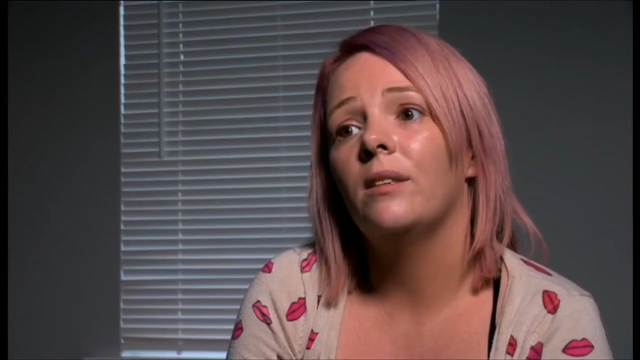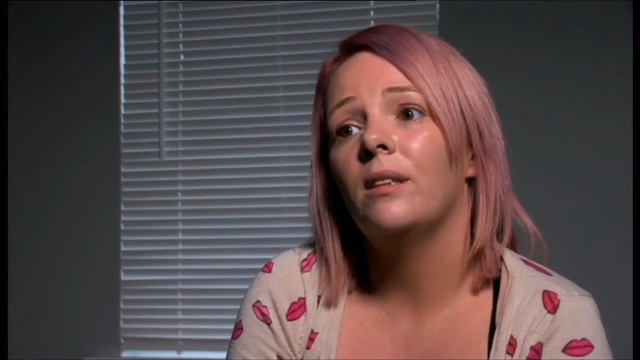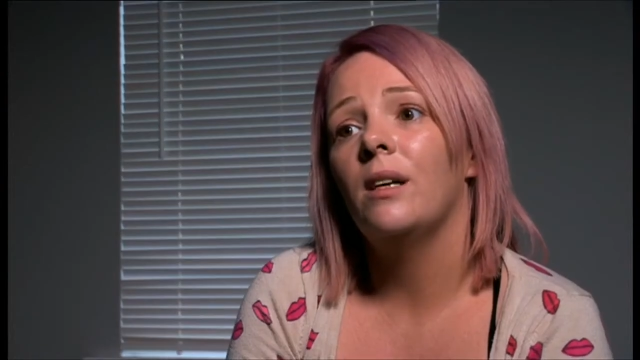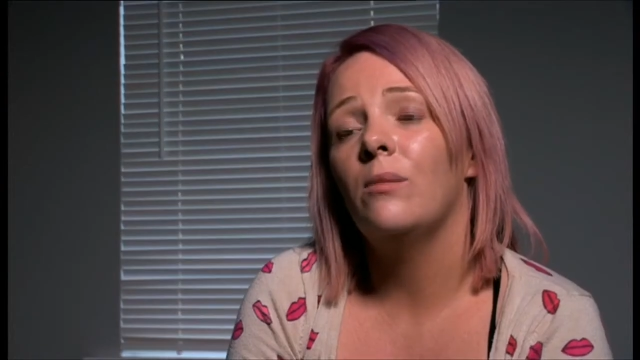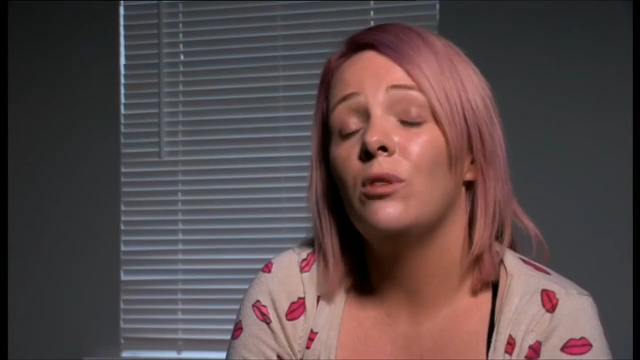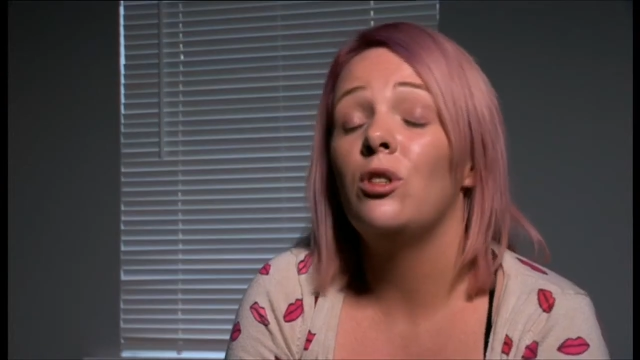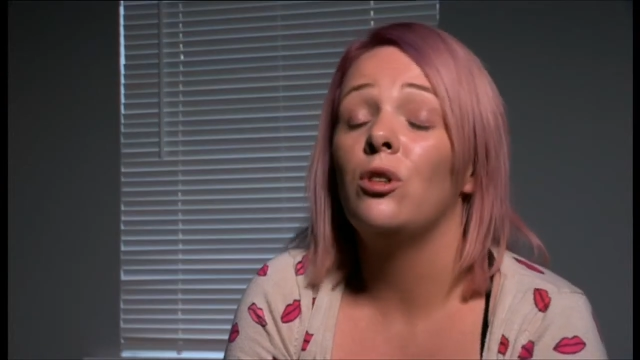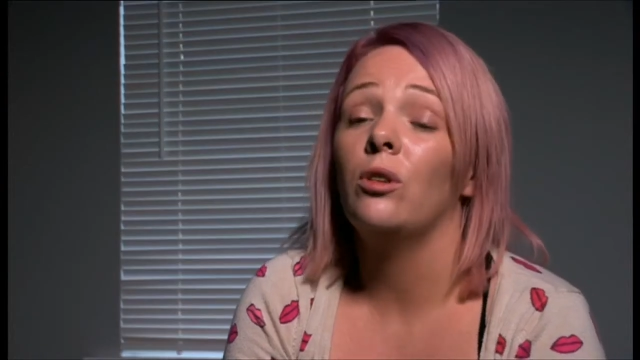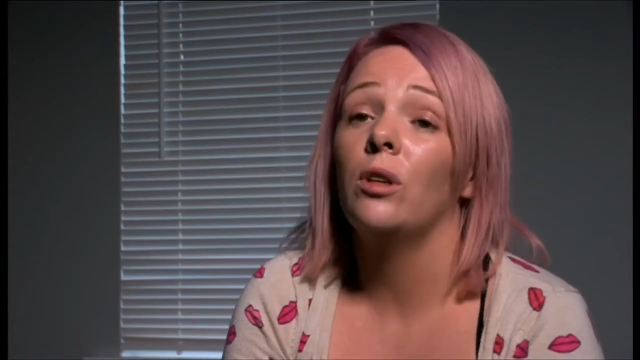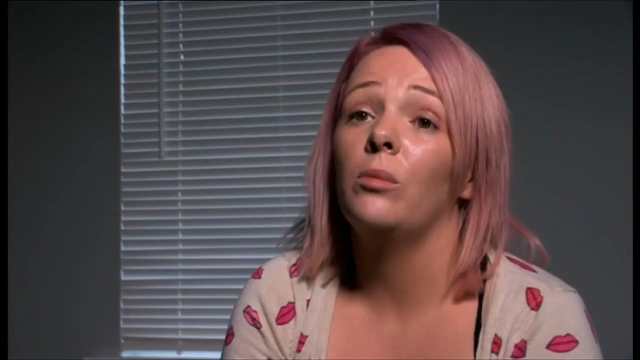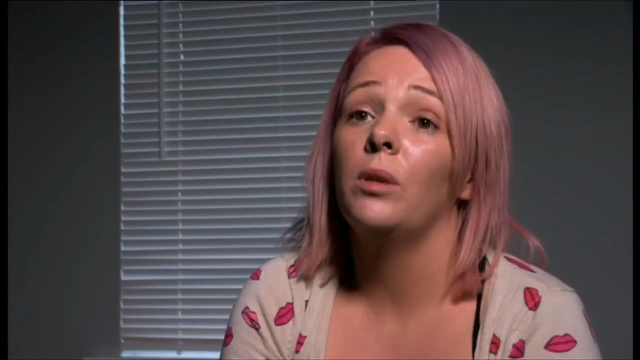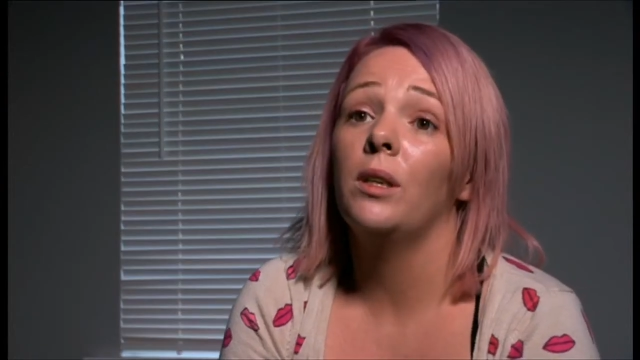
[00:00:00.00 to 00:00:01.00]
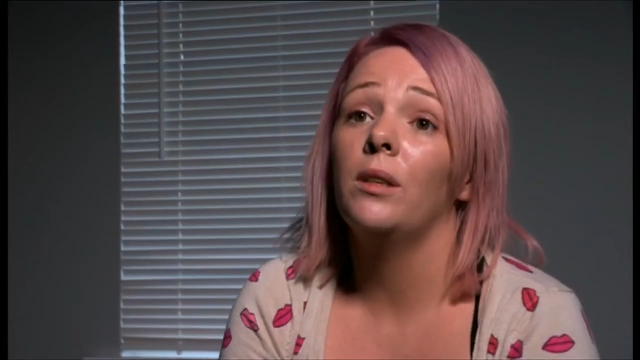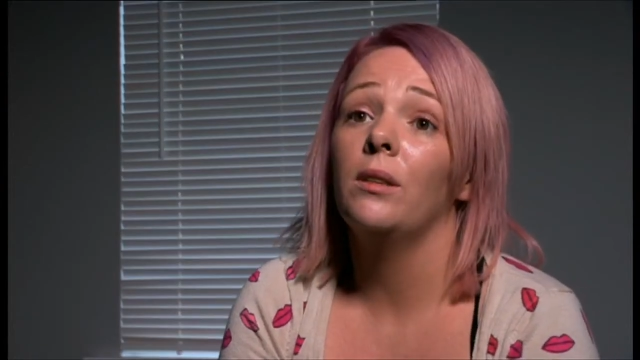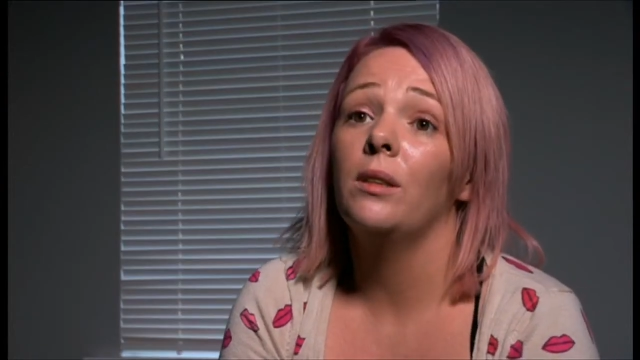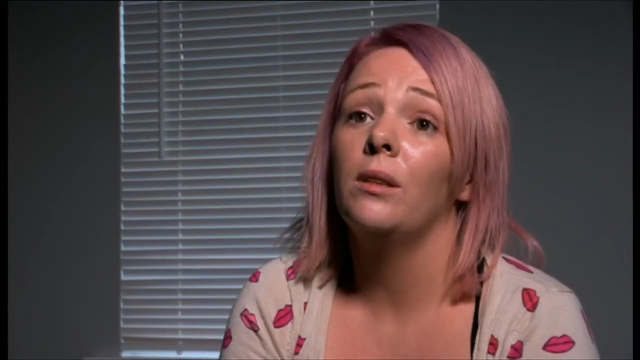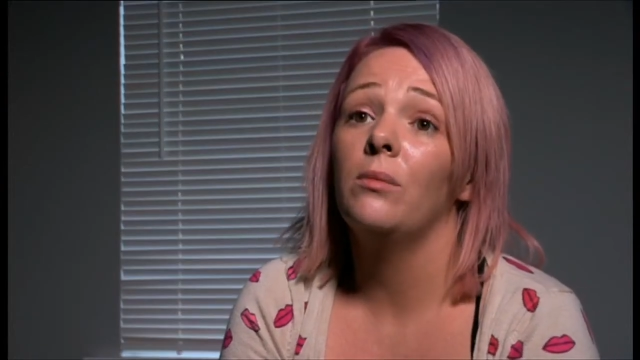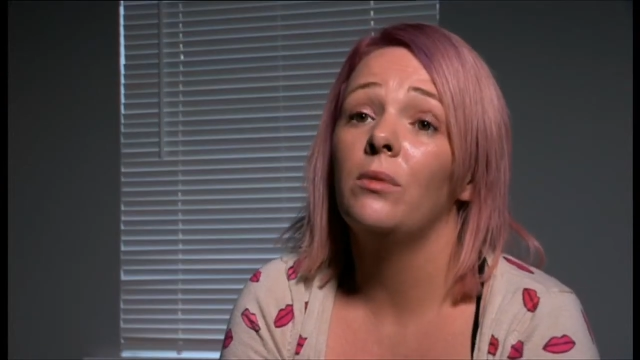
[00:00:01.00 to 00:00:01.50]
it was took away.
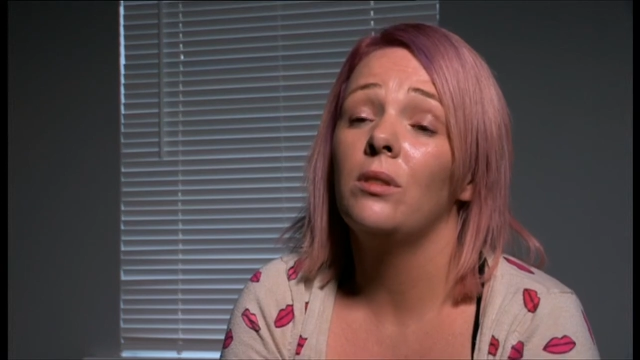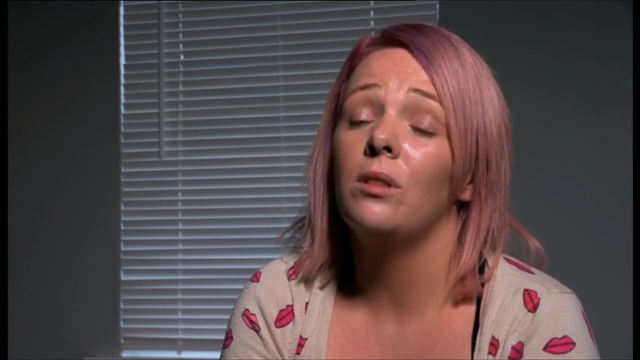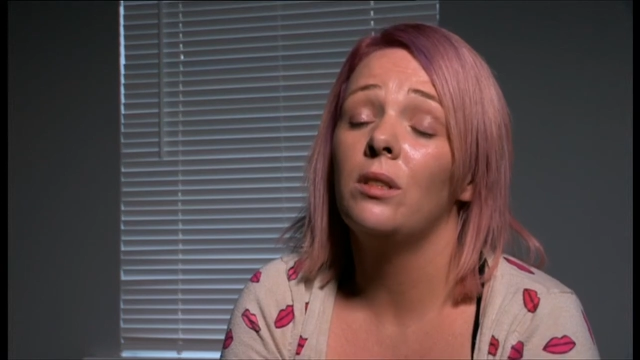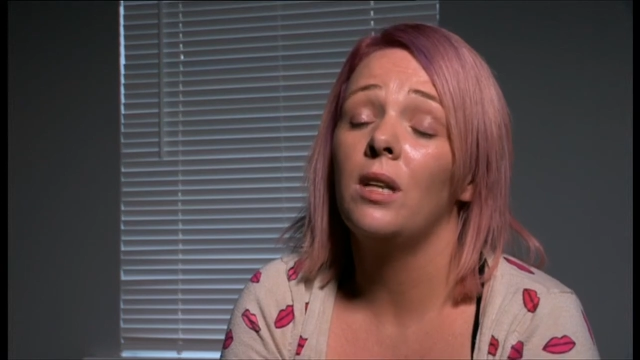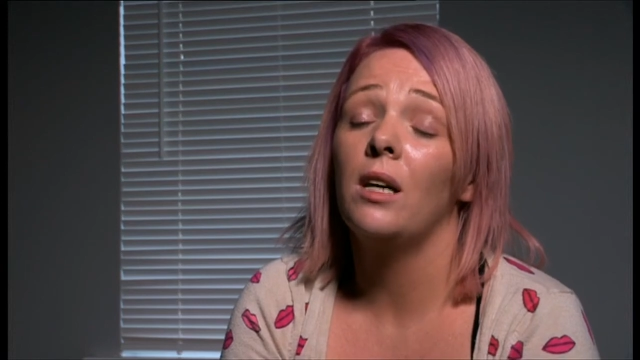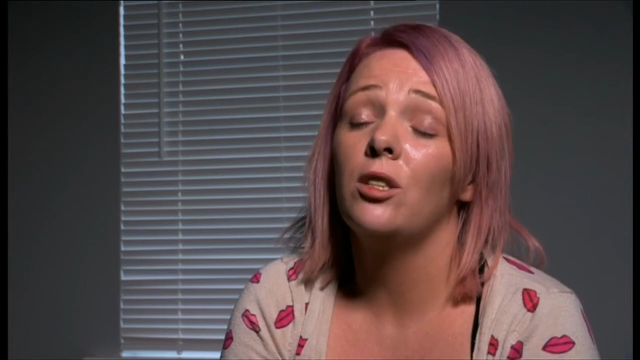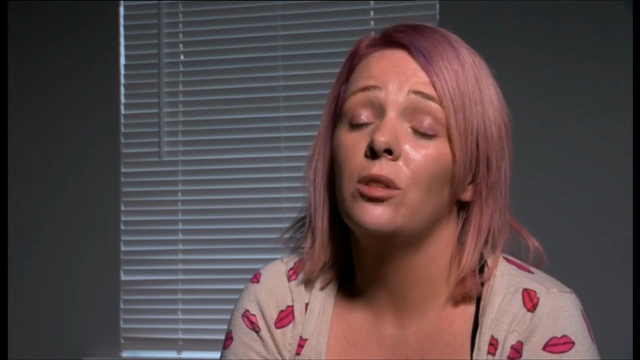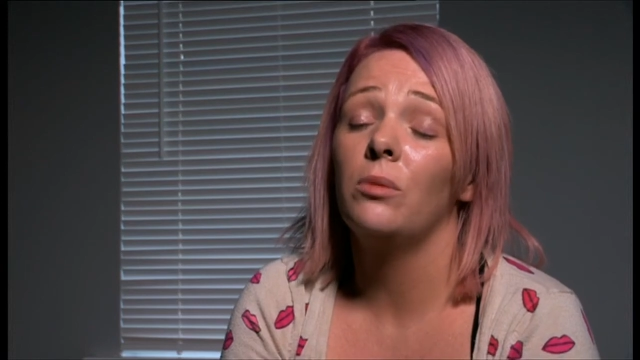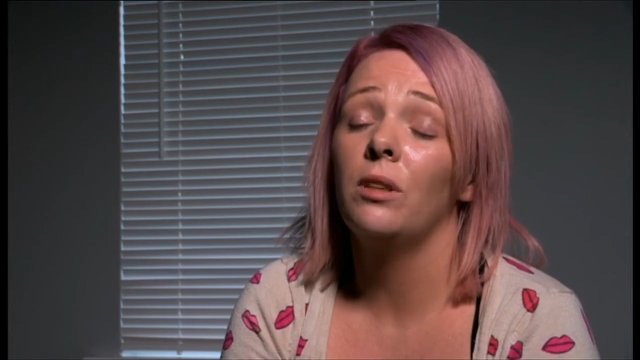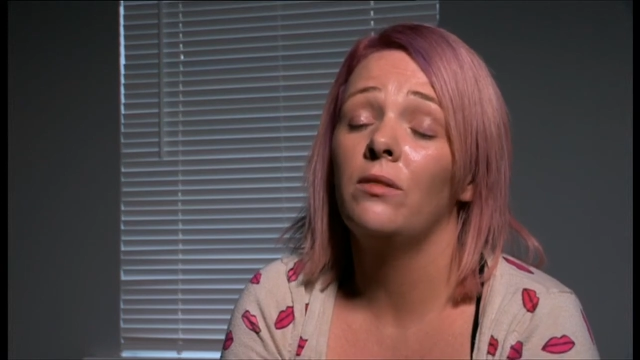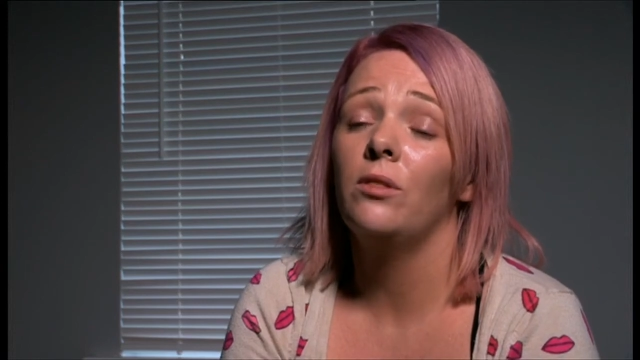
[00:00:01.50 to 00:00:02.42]
It was snatched away from